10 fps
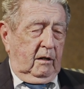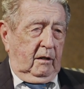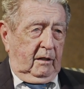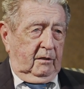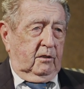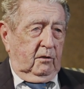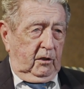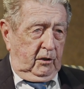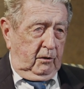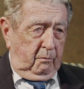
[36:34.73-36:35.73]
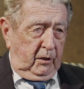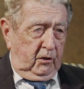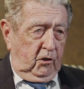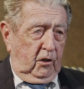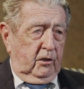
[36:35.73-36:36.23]
uh, to Lyndon B.
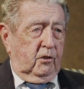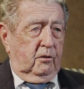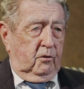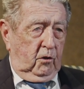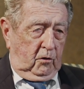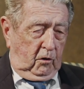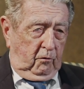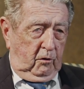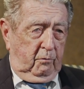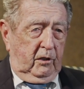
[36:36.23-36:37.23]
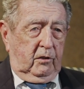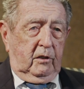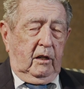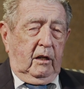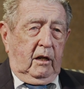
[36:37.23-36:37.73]
Johnson took over the president.
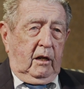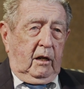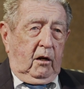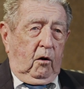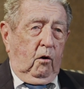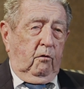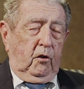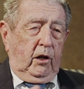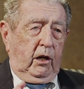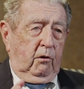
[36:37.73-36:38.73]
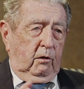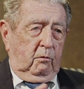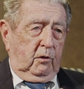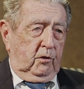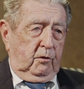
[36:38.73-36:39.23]
Over there,
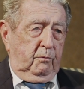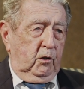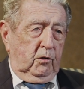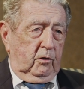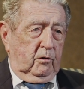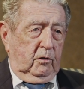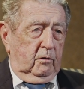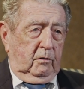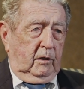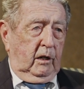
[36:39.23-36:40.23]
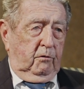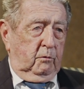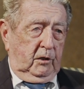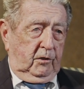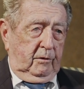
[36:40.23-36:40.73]
it was musical
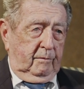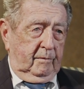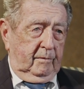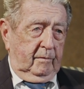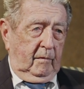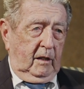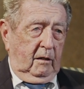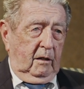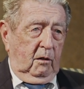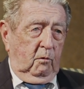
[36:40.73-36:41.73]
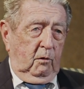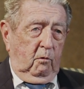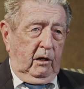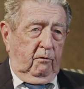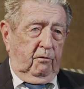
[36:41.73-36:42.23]
governments. Uh, we
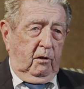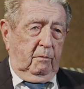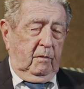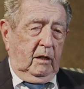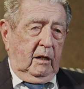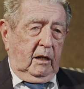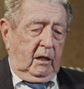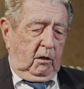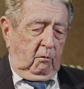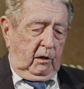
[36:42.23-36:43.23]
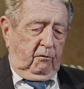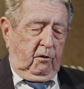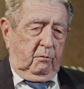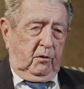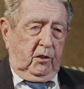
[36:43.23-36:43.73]
went from went
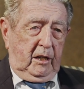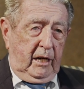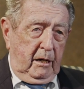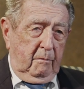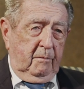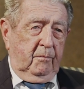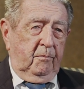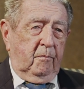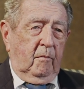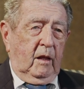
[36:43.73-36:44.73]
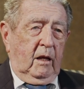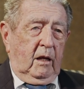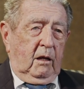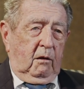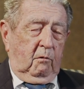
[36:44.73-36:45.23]
from Diem,
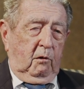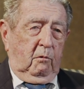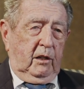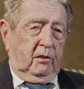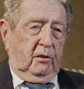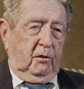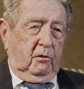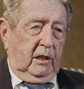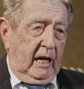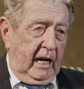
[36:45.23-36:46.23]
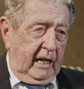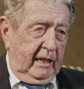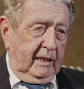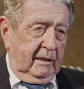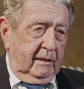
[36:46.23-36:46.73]
we went to
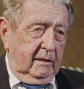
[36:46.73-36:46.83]
Khanh,